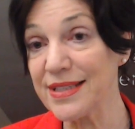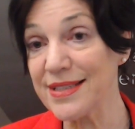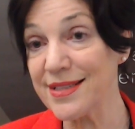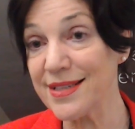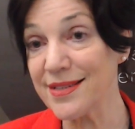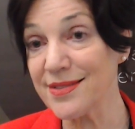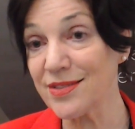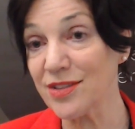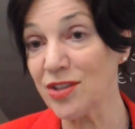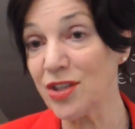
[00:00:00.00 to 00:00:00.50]

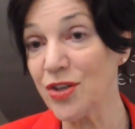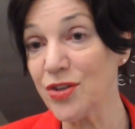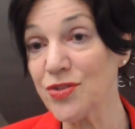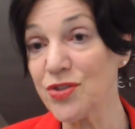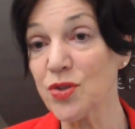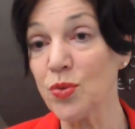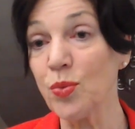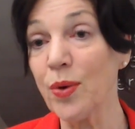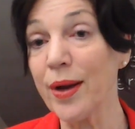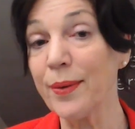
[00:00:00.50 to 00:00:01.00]
this close
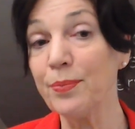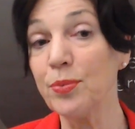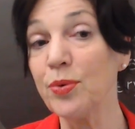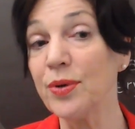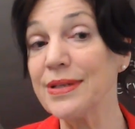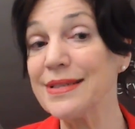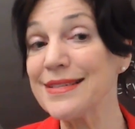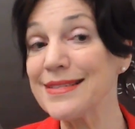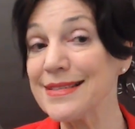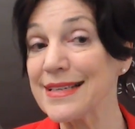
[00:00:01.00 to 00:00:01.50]
to
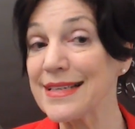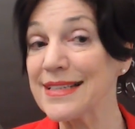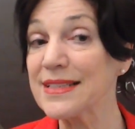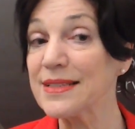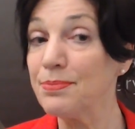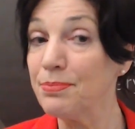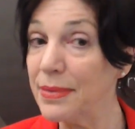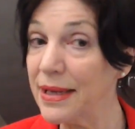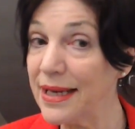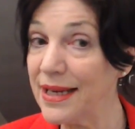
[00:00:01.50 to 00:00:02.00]
1.6
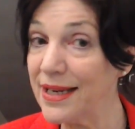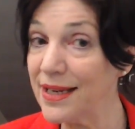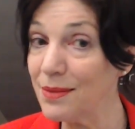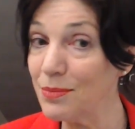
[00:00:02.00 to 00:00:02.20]
million